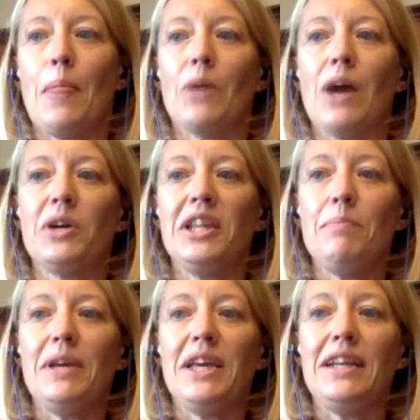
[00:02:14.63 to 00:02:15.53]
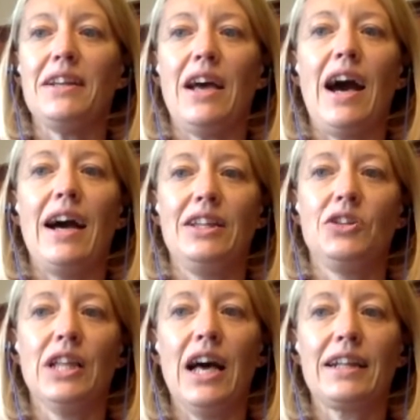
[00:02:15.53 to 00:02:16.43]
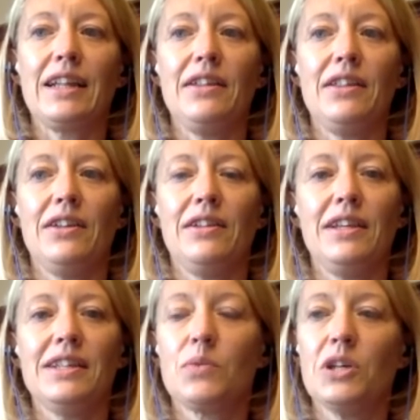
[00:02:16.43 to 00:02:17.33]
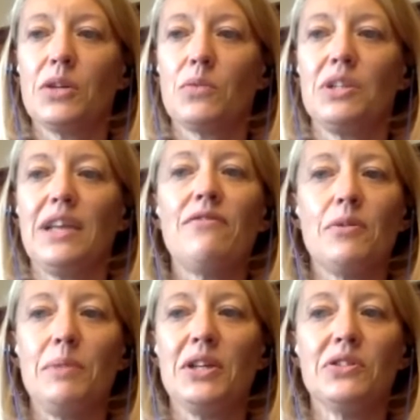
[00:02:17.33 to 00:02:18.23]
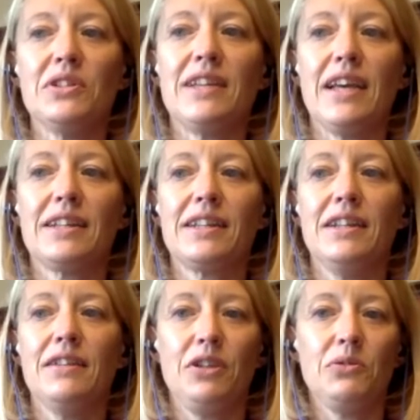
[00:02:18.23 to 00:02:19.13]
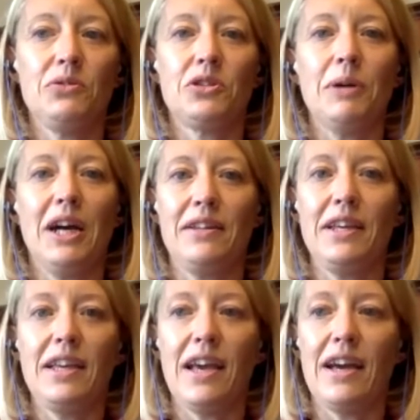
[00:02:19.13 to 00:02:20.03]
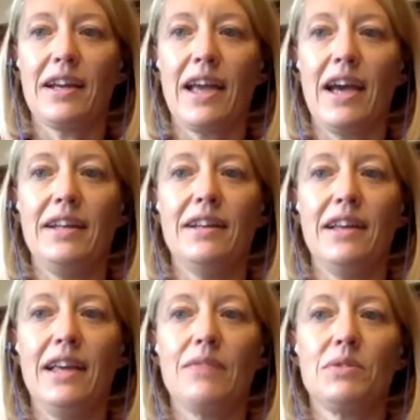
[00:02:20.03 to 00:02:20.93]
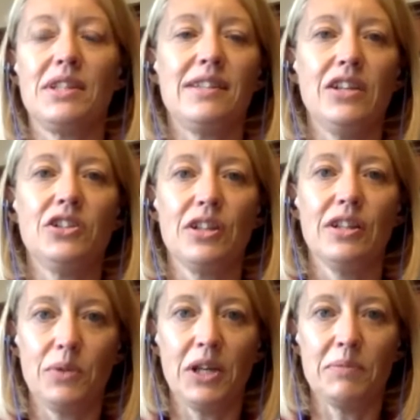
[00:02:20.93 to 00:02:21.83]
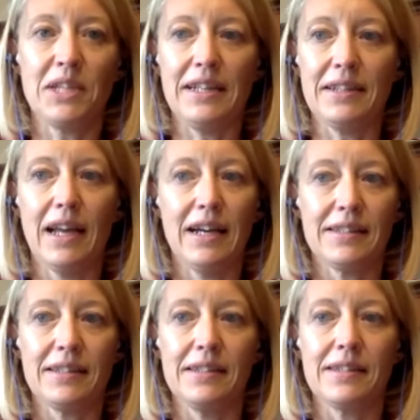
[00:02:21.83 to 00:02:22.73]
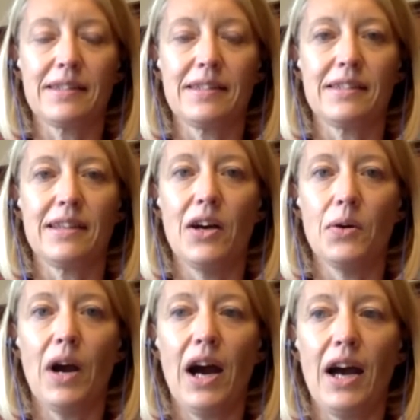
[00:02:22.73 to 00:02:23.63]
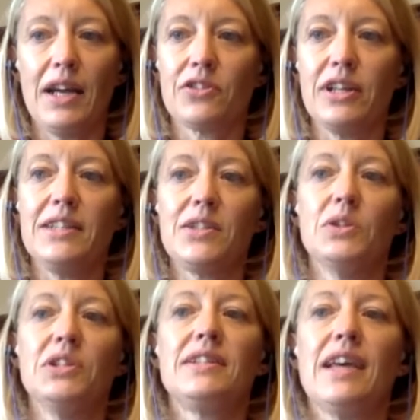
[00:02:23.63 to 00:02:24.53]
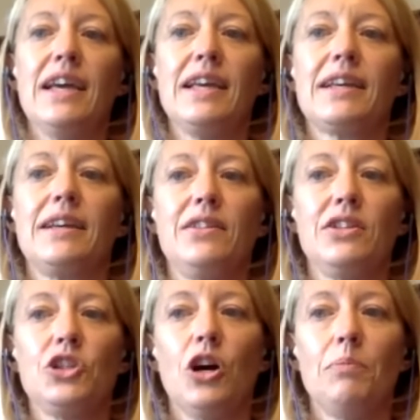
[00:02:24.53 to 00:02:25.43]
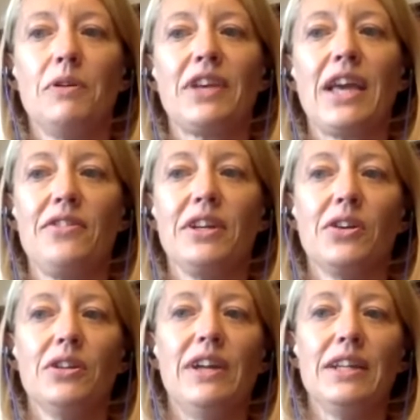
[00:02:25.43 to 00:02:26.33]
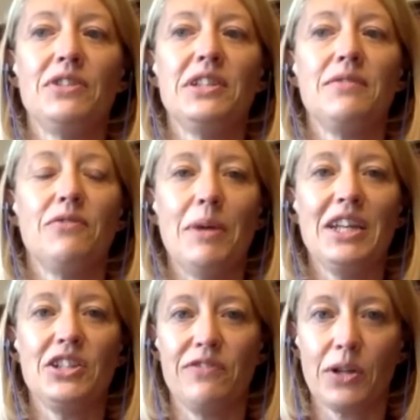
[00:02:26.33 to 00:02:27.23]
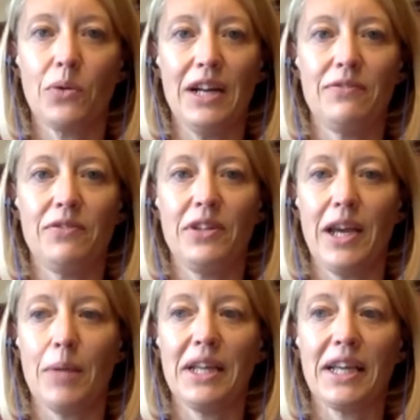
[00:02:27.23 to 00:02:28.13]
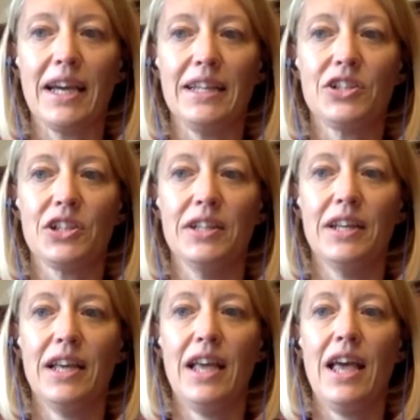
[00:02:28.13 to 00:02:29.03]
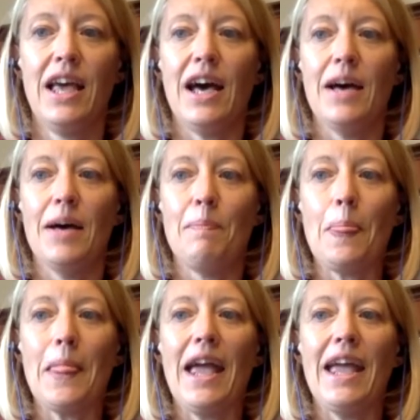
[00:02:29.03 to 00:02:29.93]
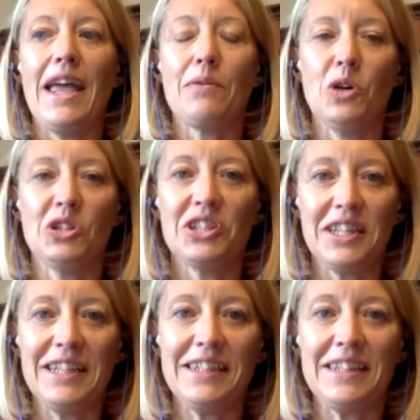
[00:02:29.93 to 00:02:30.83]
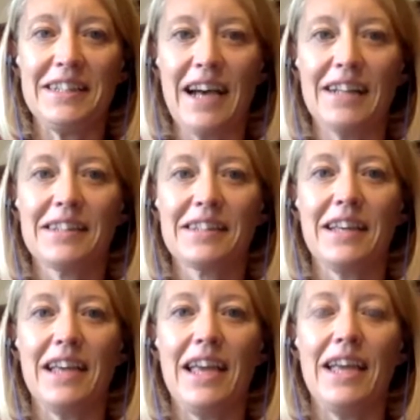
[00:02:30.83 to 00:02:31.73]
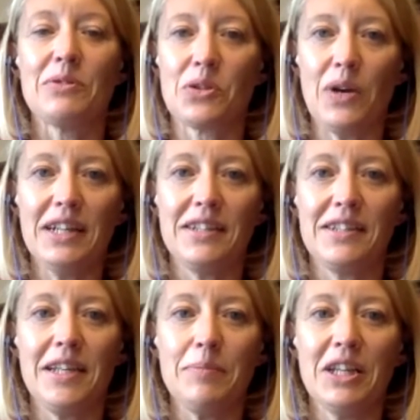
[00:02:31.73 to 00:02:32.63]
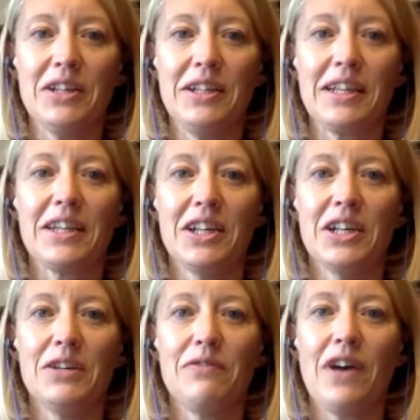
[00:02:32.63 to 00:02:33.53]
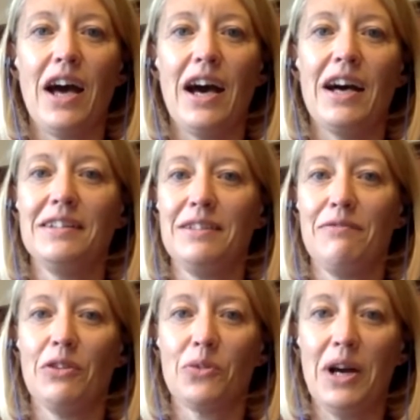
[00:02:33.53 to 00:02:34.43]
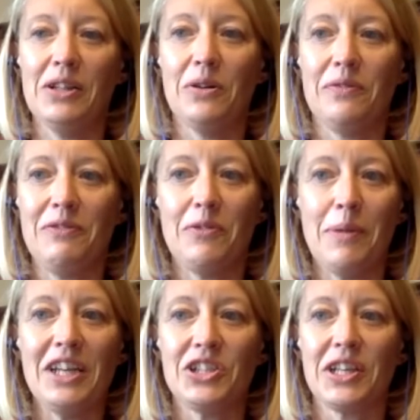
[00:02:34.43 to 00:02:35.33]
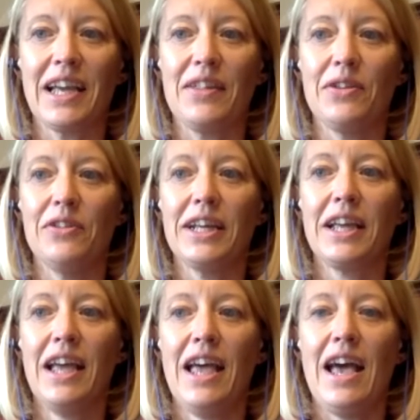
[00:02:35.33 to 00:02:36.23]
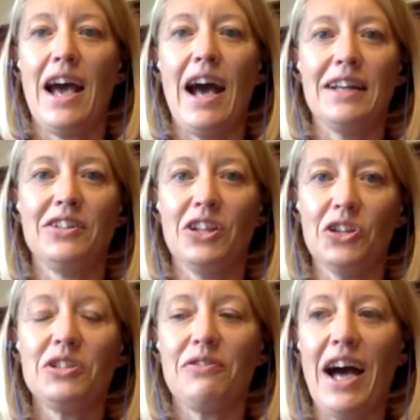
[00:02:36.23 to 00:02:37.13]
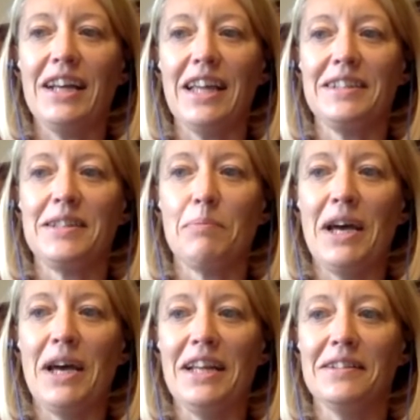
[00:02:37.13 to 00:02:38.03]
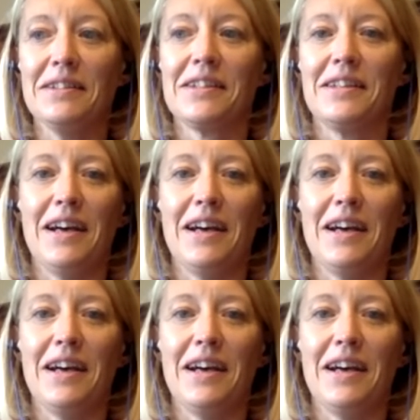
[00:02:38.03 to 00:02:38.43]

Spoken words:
With it being highly unlikely that this work would ever be undertaken in the future by the EA again, it was essential that we obtained a licence. So I agreed to undertake the job of gathering all the relevant information required for the application. It wasn't an easy task. It was quite a steep learning curve and involved quite a lot of information gathering and a lot of highlighter pens.